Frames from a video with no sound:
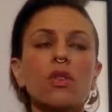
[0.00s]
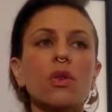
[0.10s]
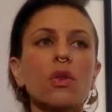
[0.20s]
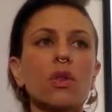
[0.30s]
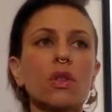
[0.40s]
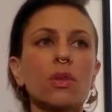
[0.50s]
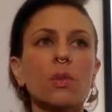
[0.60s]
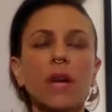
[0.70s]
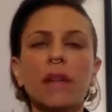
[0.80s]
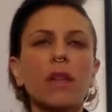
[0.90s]
So
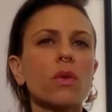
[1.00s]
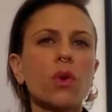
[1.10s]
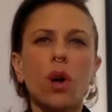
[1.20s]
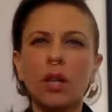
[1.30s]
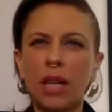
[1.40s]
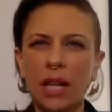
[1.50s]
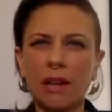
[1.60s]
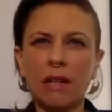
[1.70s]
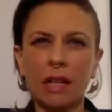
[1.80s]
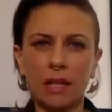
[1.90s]
and those are all laid
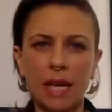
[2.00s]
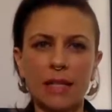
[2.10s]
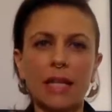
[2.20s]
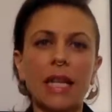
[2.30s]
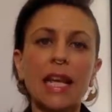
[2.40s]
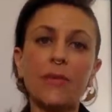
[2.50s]
out in the lesson.